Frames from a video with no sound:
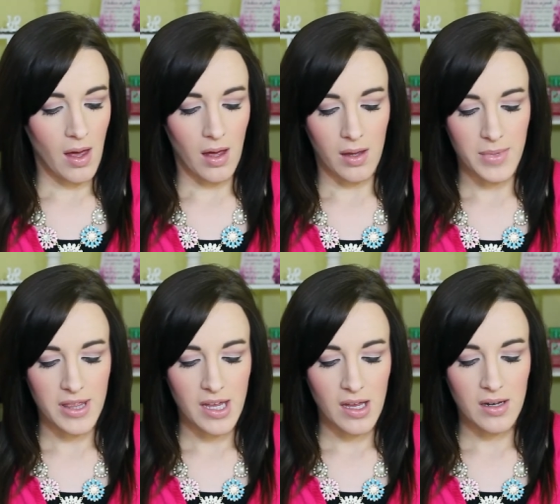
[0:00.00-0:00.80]
Um,
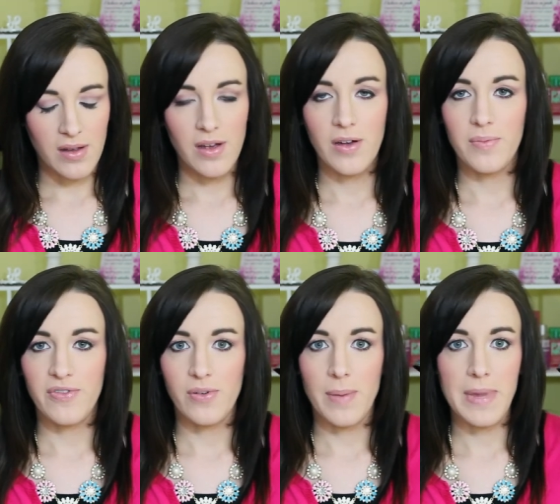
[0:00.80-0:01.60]
and then
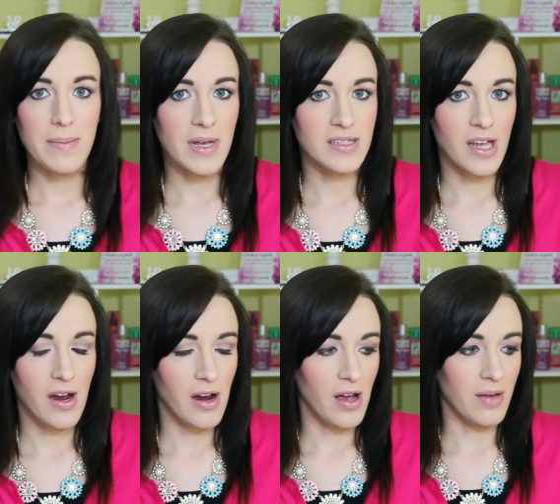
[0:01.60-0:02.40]
for my main
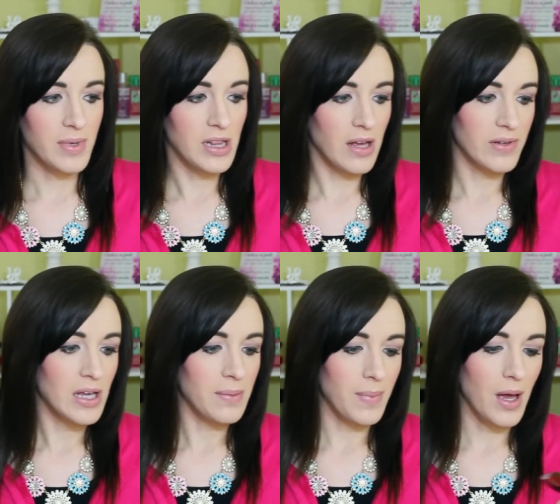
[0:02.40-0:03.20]
mascara, I've been
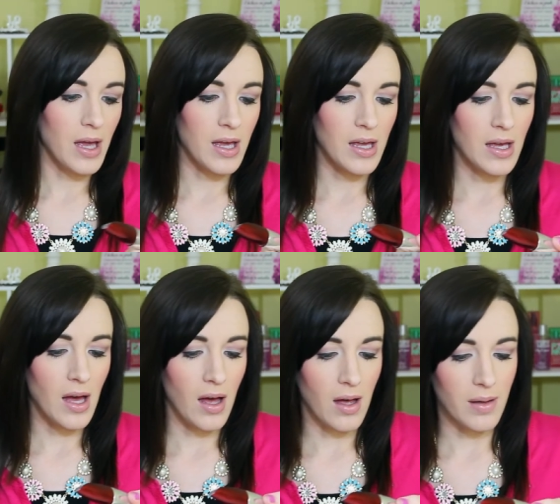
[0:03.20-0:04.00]
loving my
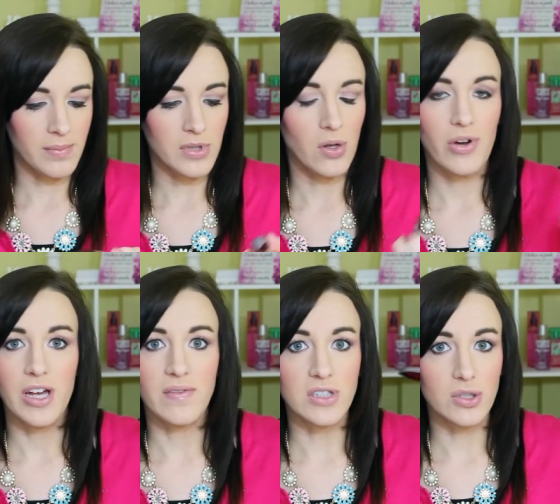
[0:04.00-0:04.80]
um,
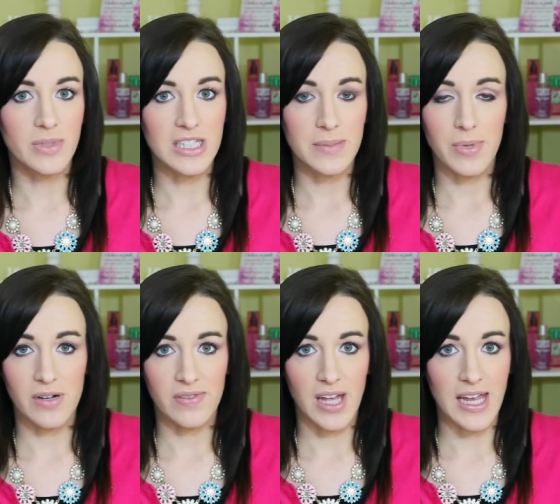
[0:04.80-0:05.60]
L'Oreal Voluminous
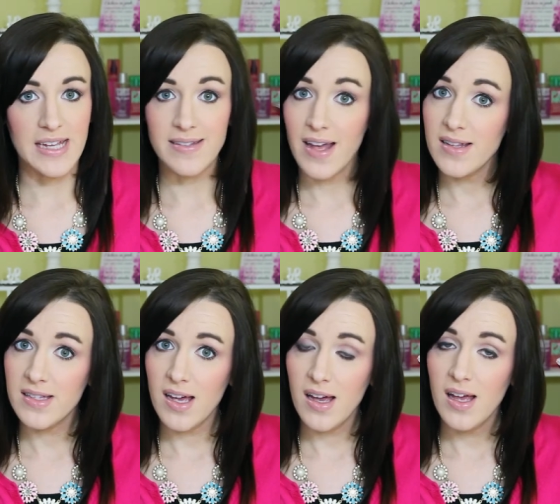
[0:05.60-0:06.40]
Butterfly
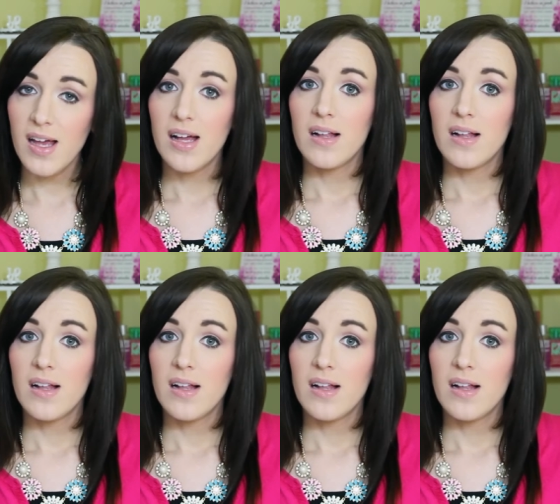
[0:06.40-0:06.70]
Intenza,